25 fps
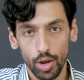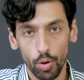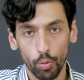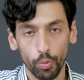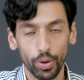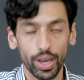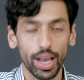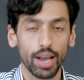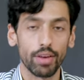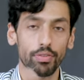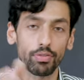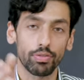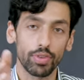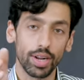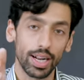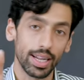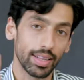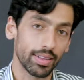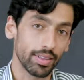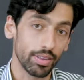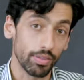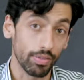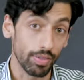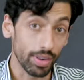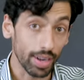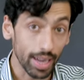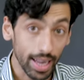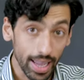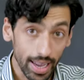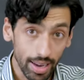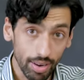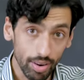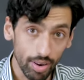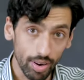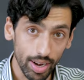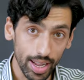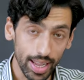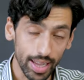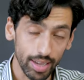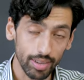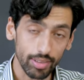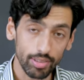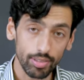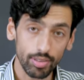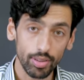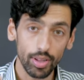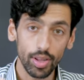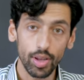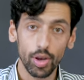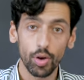we have relative layer
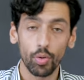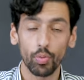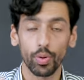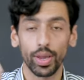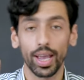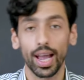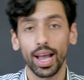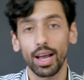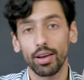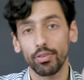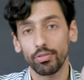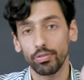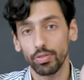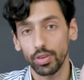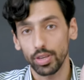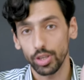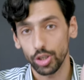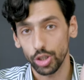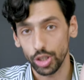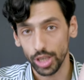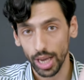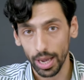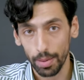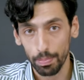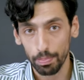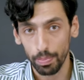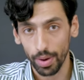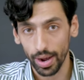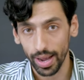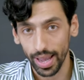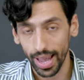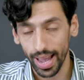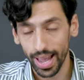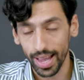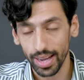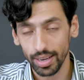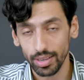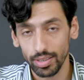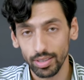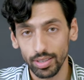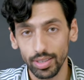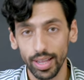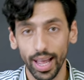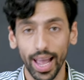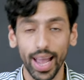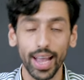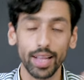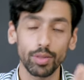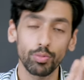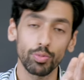length, we have shape by angle,
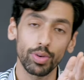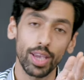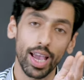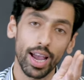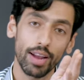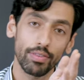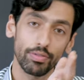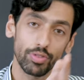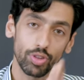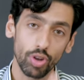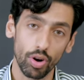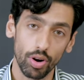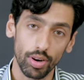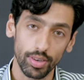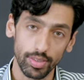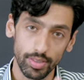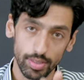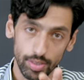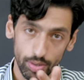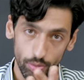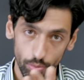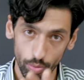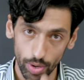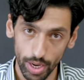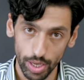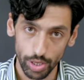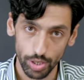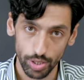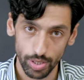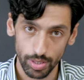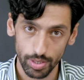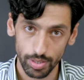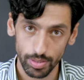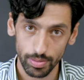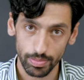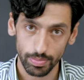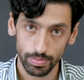and we have darts and wedges.